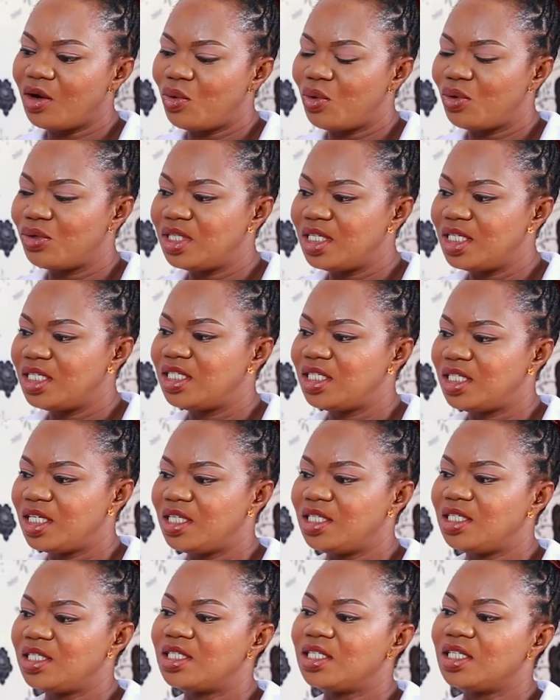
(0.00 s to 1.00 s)

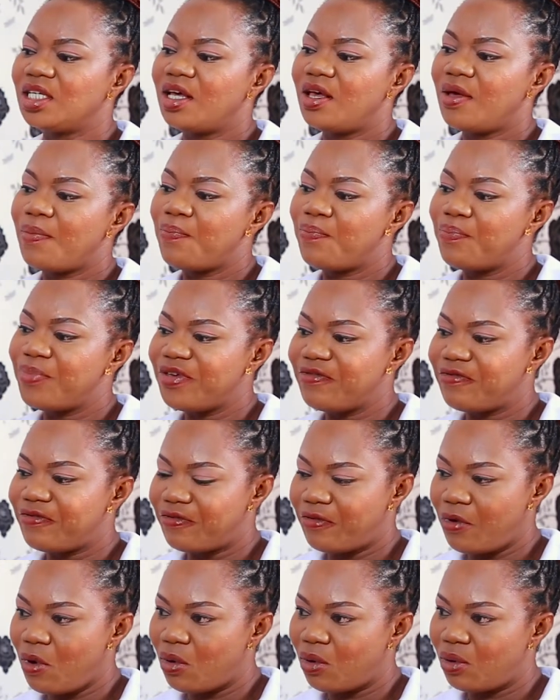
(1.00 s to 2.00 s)
conditions
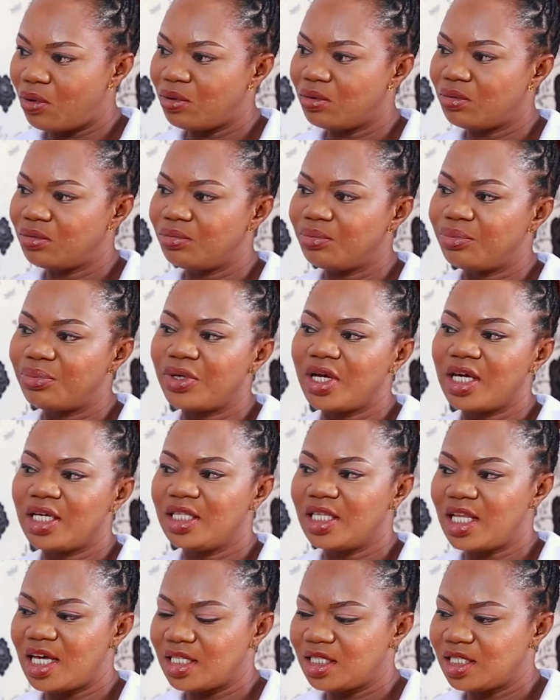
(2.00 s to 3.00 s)
before
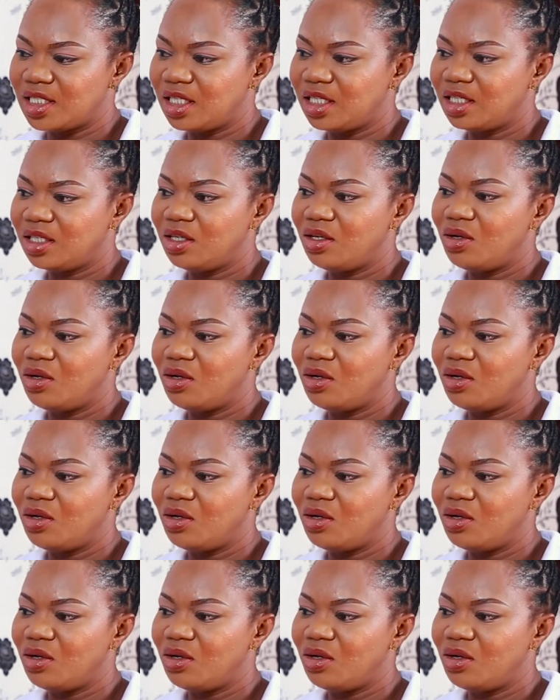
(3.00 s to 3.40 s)
pregnancy.